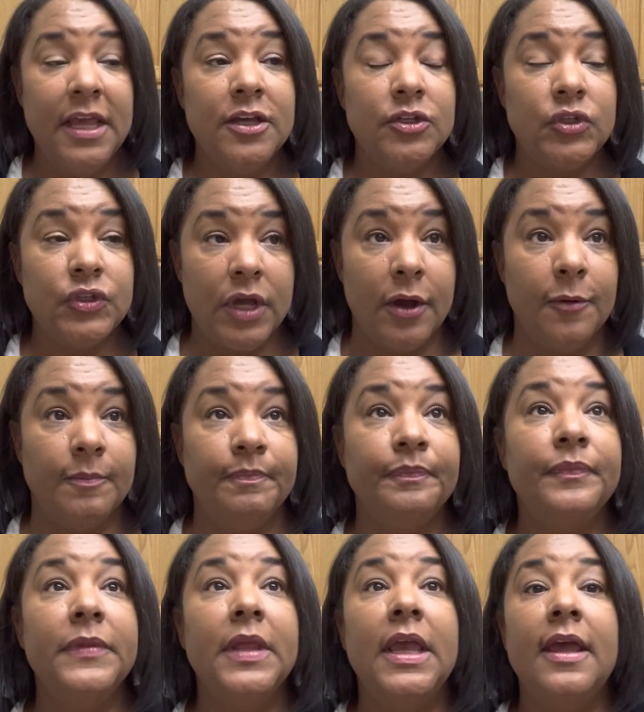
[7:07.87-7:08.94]
So
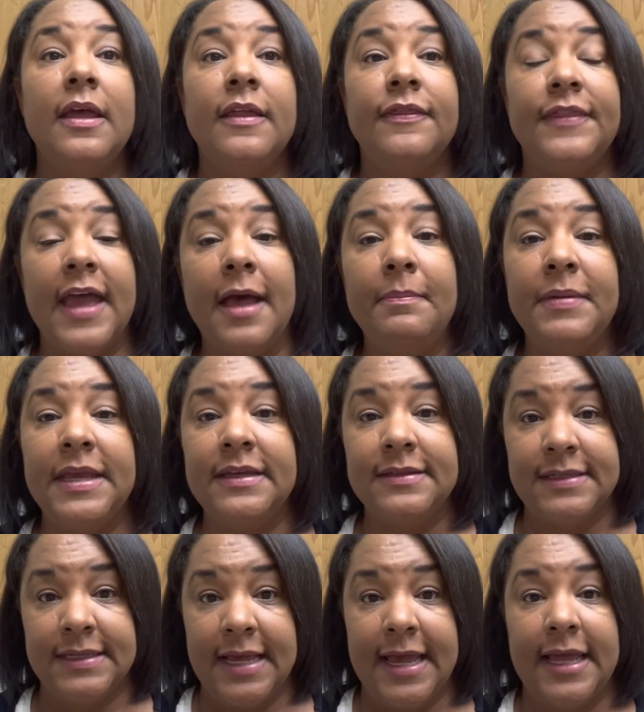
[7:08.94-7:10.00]
that being
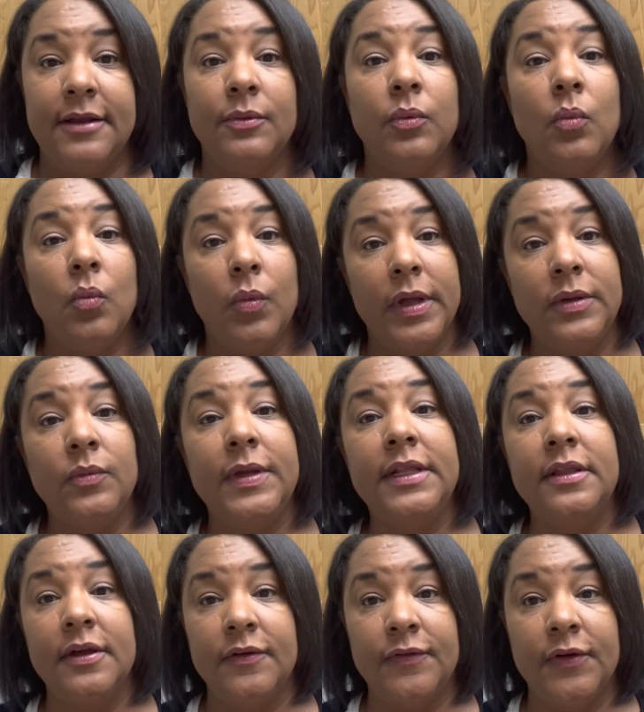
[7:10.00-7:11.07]
said, when we
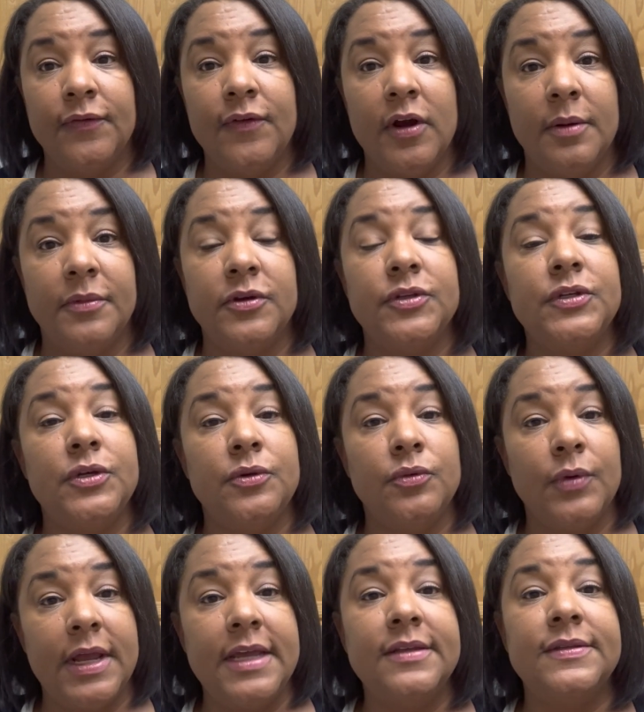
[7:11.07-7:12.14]
look for farmers who
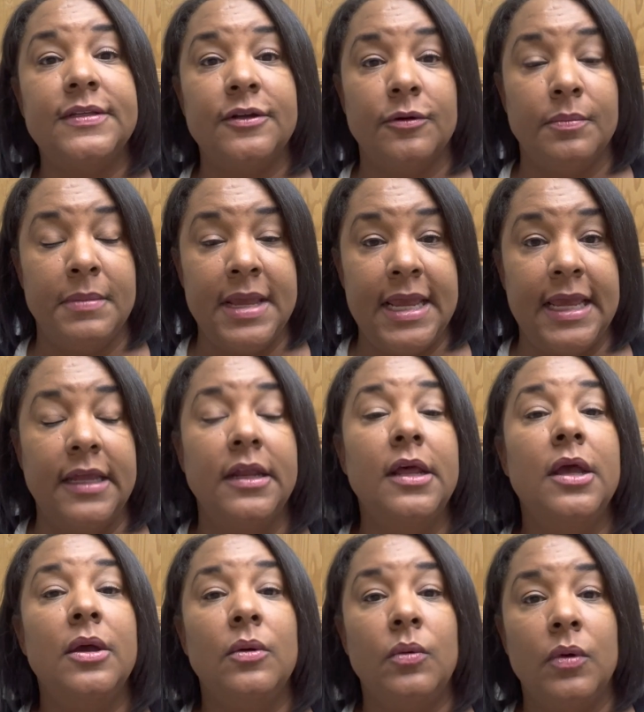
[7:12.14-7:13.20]
raise their meat,
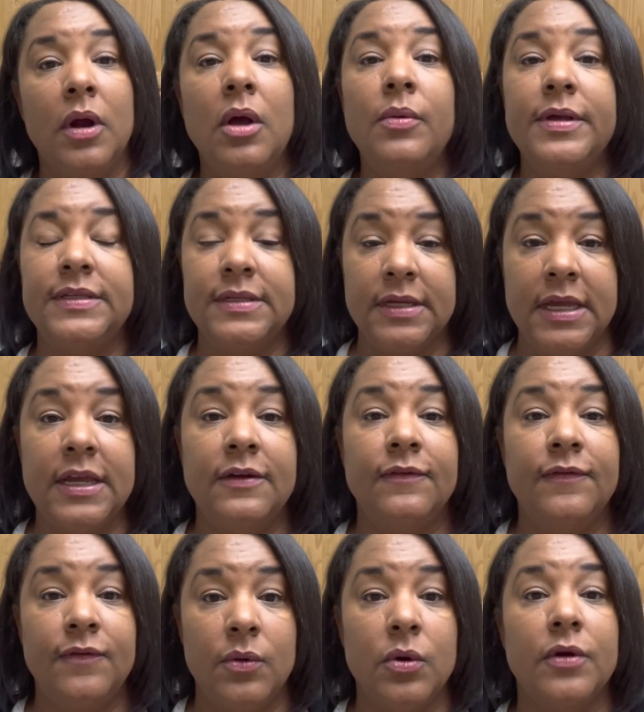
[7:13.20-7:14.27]
we're always looking
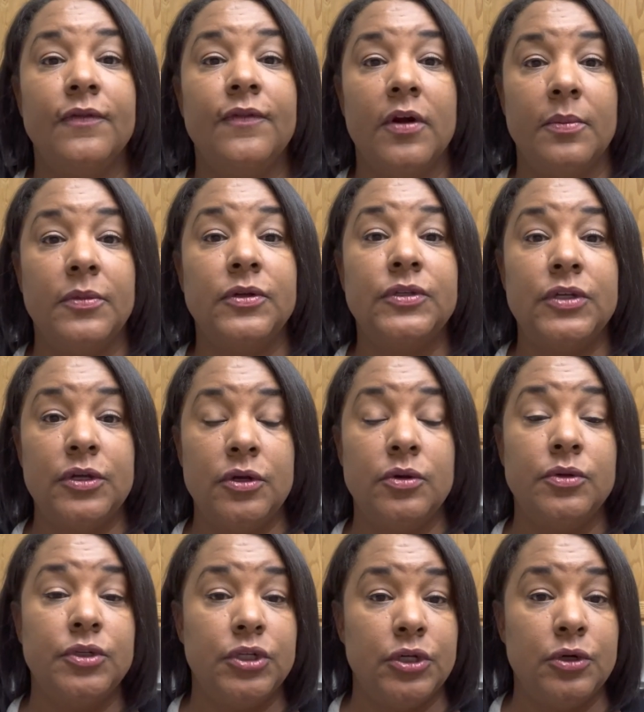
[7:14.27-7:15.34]
for farmers who
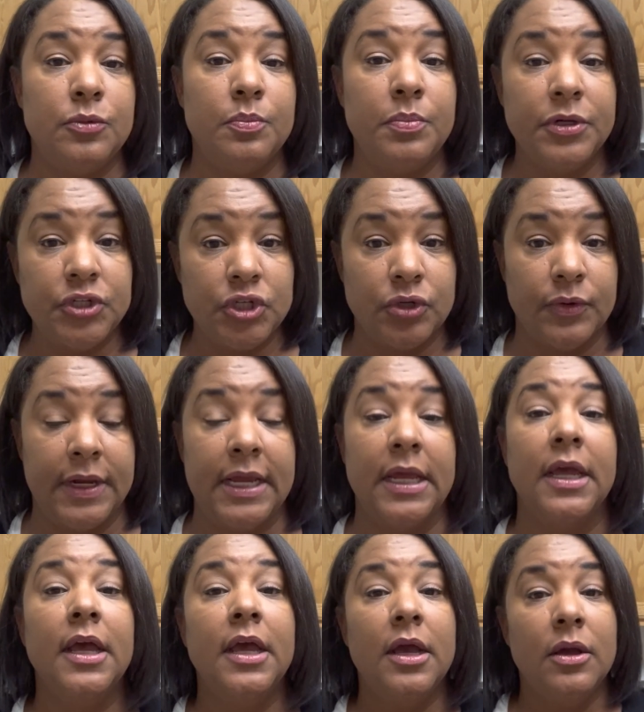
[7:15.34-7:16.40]
do butchering
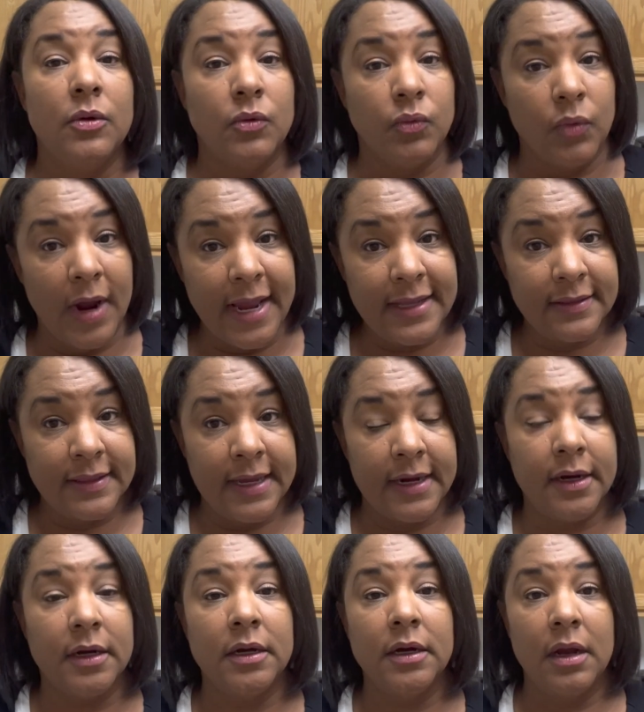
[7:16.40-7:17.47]
right
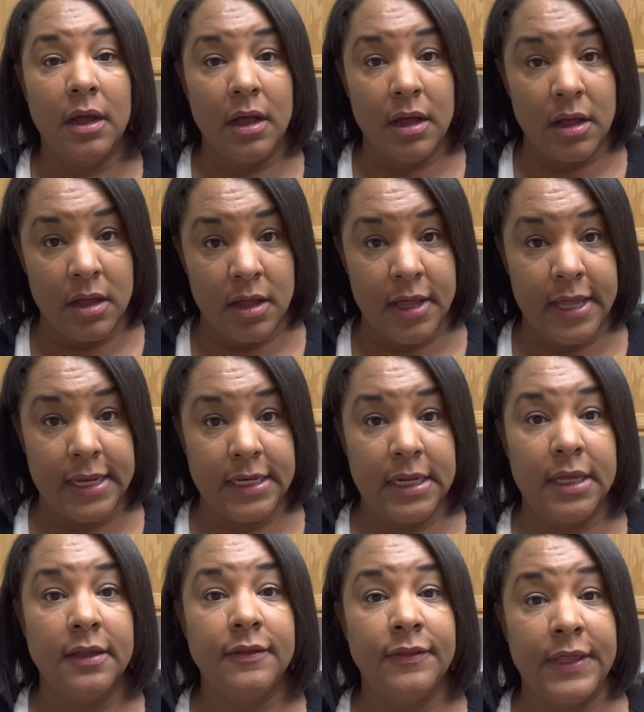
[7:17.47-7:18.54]
there
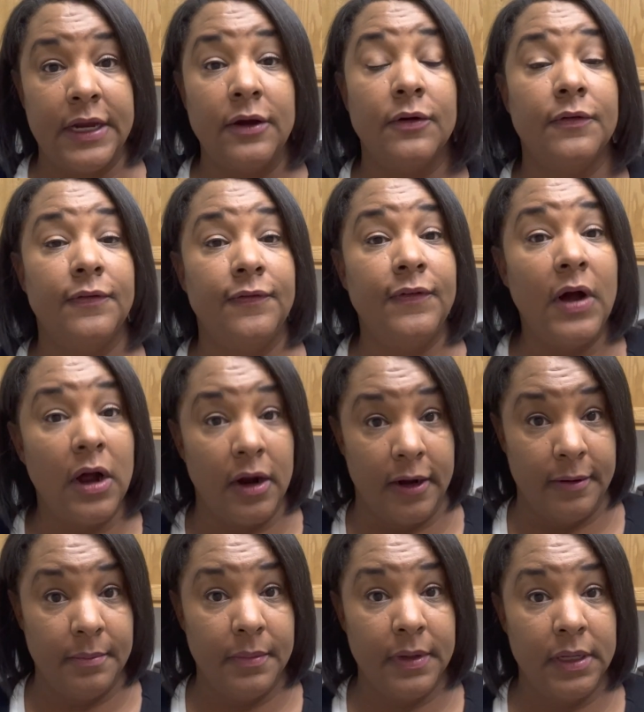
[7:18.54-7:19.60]
on their
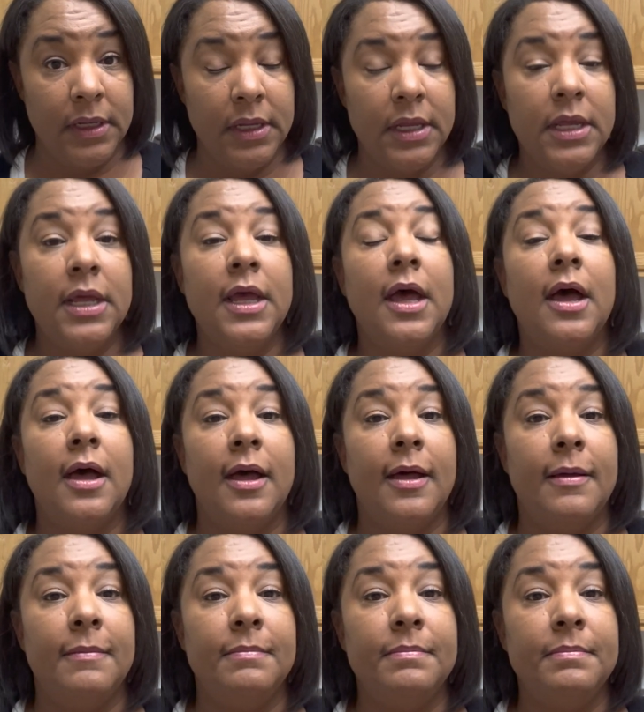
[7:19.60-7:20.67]
farm,
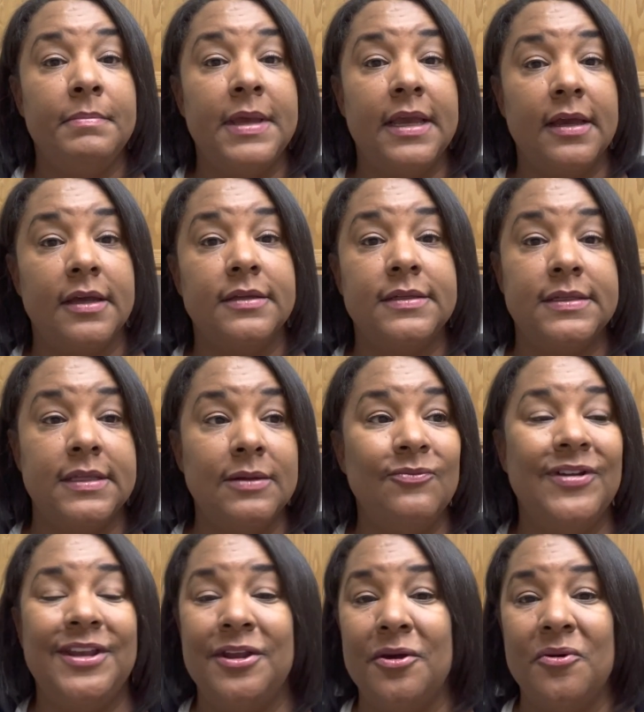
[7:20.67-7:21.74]
because then we
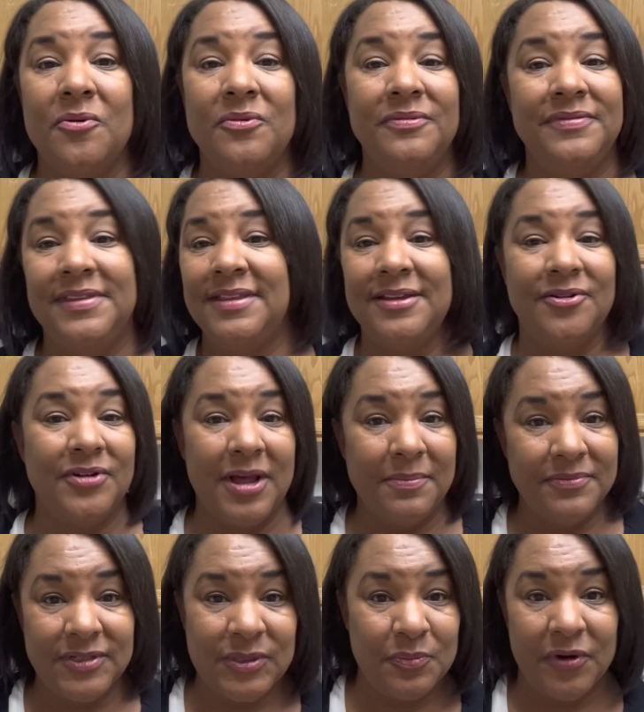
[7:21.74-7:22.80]
know they're not
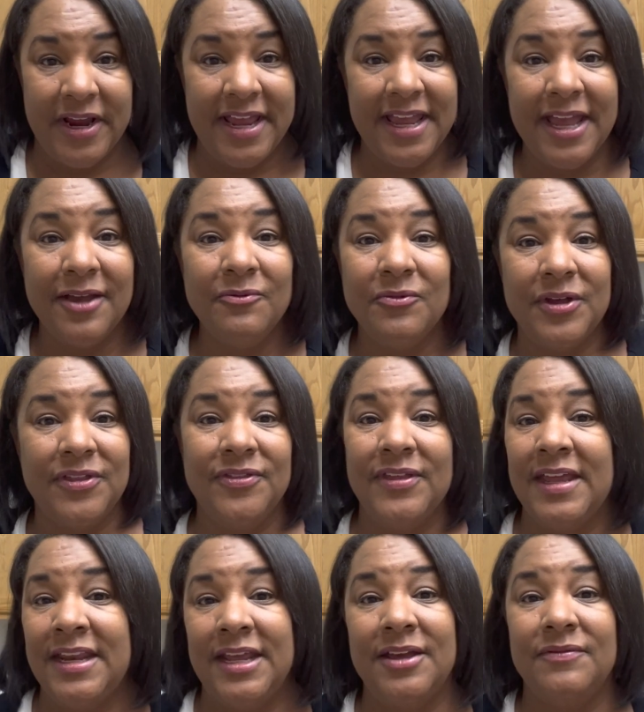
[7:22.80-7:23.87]
spraying it with
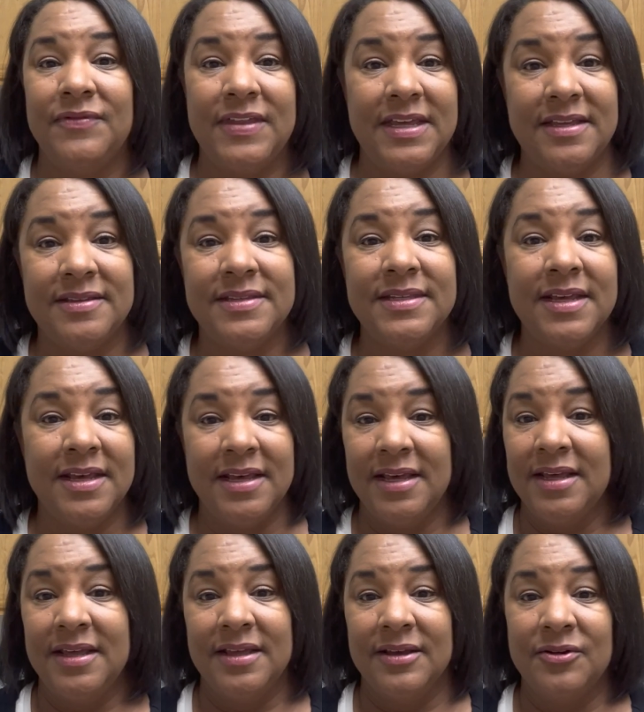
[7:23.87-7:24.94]
any of these
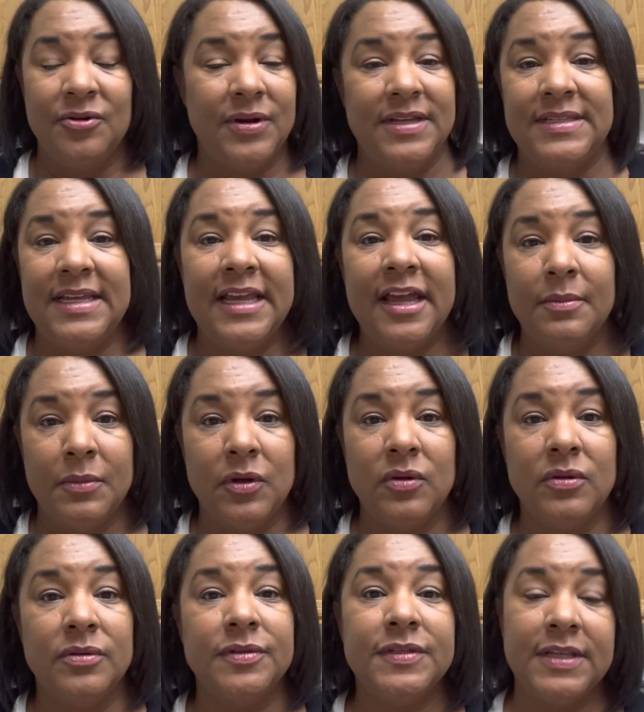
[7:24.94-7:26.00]
crazy
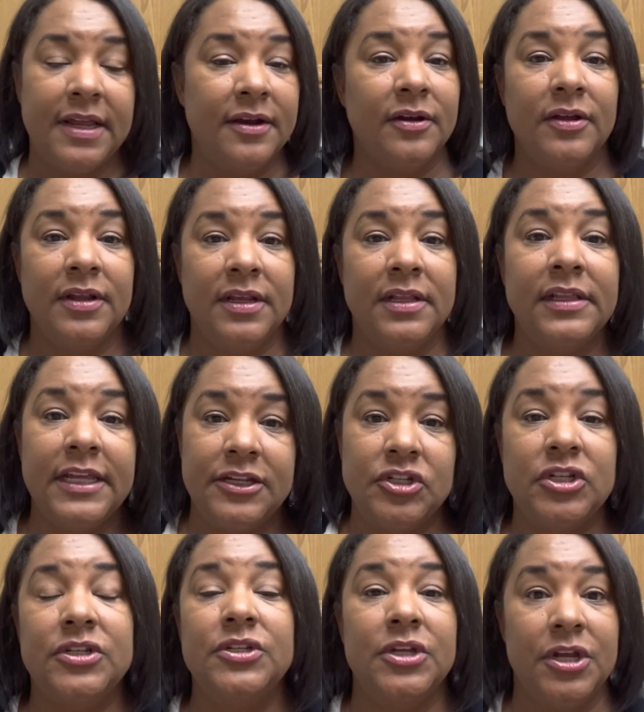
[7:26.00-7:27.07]
chemicals that are going to leach
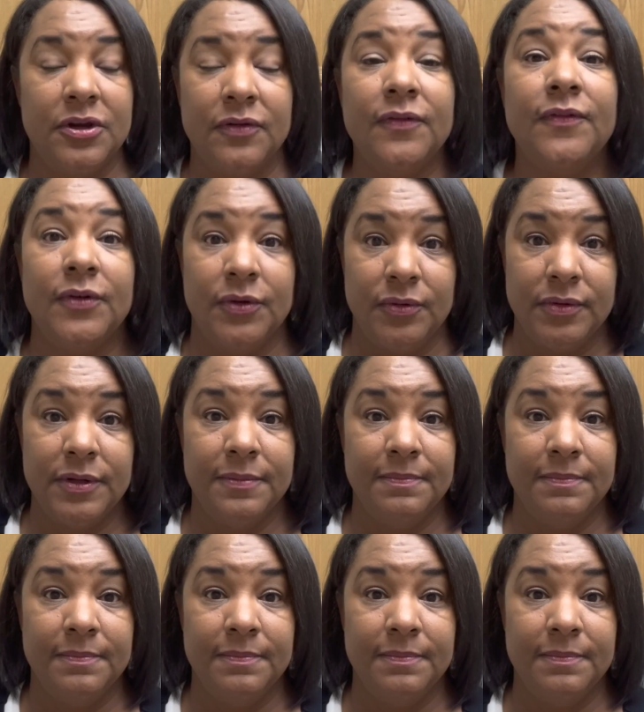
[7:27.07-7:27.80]
into your food.